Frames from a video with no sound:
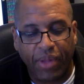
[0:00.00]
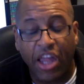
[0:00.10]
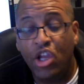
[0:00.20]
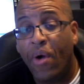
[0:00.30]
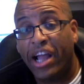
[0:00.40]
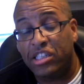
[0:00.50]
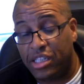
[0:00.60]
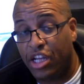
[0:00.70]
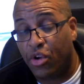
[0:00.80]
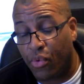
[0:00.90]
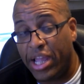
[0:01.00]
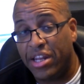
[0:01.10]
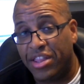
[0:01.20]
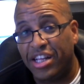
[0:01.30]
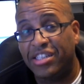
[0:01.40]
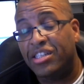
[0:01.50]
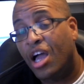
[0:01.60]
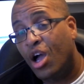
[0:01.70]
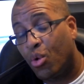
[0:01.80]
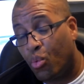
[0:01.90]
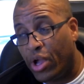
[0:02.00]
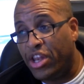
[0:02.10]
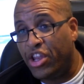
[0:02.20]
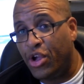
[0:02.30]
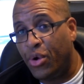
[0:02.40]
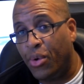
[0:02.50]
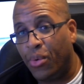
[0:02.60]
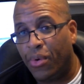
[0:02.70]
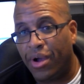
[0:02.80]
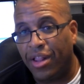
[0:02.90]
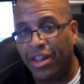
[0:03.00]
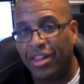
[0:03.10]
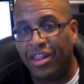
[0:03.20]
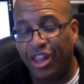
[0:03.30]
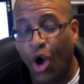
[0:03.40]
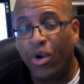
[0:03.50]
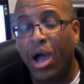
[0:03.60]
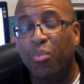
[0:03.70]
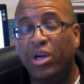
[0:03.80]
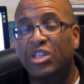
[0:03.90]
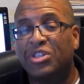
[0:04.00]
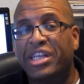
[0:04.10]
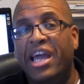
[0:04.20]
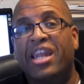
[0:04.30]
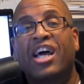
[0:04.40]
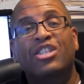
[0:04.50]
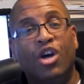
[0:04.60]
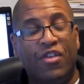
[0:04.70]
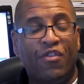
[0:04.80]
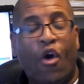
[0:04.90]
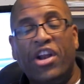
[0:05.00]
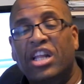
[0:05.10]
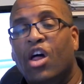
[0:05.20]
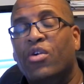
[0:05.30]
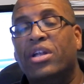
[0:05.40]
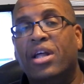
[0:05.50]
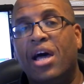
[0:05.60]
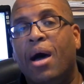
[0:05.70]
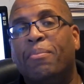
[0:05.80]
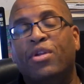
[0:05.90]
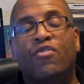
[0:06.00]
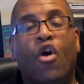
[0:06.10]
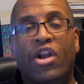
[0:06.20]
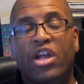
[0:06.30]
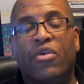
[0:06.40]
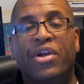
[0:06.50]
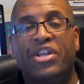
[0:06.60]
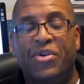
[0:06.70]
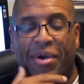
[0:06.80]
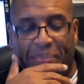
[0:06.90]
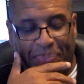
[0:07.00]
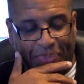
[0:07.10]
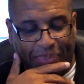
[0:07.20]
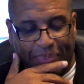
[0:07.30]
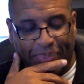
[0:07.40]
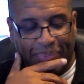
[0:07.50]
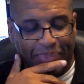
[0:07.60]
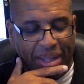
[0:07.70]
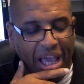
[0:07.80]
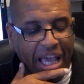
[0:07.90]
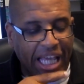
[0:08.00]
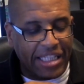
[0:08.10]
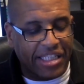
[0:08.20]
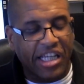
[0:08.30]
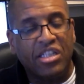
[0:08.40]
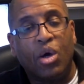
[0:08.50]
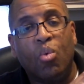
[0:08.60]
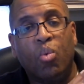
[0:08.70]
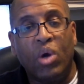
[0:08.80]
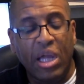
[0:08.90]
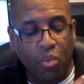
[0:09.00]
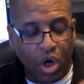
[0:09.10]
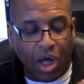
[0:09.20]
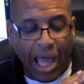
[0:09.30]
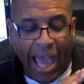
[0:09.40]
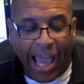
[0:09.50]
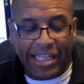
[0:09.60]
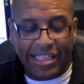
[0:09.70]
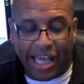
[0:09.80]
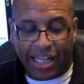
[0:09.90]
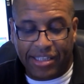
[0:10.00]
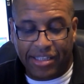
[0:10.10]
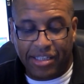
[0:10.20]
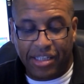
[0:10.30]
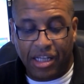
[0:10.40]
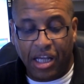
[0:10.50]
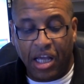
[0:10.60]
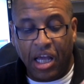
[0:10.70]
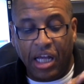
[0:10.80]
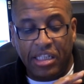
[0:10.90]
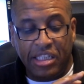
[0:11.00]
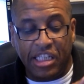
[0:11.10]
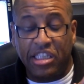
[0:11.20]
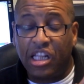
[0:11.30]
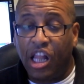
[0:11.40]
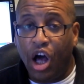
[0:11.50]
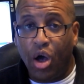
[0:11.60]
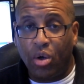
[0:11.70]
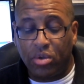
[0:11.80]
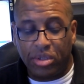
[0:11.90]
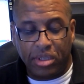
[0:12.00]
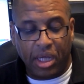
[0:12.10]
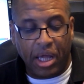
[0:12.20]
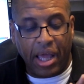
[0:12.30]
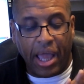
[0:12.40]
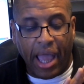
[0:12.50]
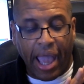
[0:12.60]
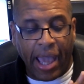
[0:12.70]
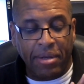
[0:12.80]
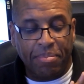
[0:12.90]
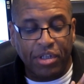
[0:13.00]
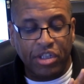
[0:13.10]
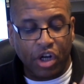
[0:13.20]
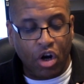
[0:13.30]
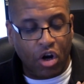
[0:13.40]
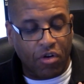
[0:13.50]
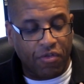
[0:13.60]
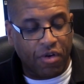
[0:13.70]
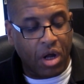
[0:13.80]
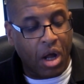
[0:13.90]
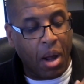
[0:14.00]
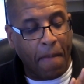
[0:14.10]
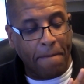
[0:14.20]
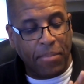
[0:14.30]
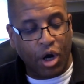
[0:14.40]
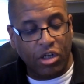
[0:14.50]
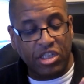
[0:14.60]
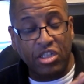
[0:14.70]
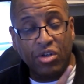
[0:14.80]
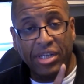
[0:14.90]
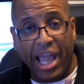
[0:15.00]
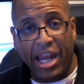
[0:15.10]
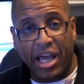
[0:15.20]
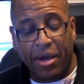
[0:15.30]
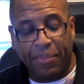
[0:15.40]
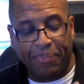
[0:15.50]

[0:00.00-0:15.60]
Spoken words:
And you actually agree to this when you load up Windows 10. So if you've already loaded it up, you've already agreed to it. It says, we will access, disclose, and preserve personal data